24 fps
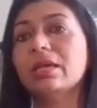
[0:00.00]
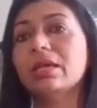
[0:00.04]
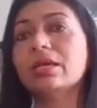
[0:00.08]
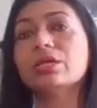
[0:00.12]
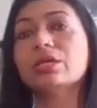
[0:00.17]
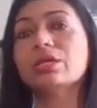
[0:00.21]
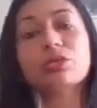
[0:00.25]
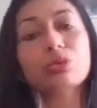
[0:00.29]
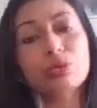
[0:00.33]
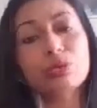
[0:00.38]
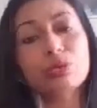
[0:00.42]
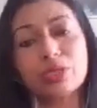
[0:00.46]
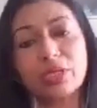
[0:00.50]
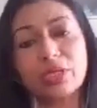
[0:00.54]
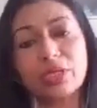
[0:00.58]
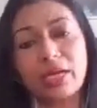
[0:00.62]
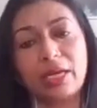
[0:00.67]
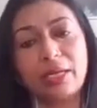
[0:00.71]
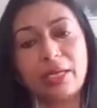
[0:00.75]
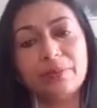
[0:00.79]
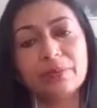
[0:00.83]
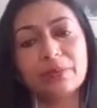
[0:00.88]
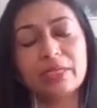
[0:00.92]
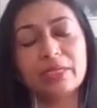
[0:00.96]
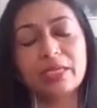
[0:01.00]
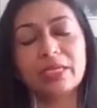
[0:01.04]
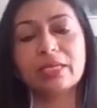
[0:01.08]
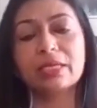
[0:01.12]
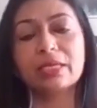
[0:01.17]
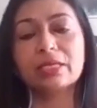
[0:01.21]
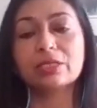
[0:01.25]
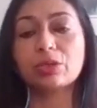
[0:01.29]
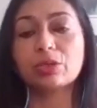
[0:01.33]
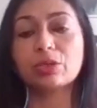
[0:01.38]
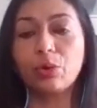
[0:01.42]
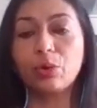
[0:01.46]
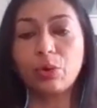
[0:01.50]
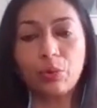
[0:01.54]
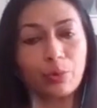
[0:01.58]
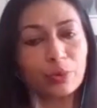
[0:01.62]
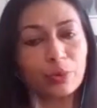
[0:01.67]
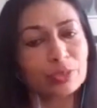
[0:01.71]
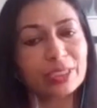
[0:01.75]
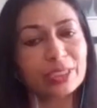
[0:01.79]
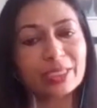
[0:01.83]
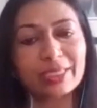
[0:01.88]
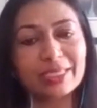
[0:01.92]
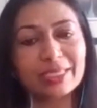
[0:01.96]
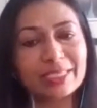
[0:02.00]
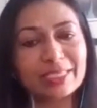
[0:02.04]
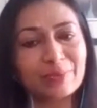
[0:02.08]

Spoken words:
two types. It is homogeneous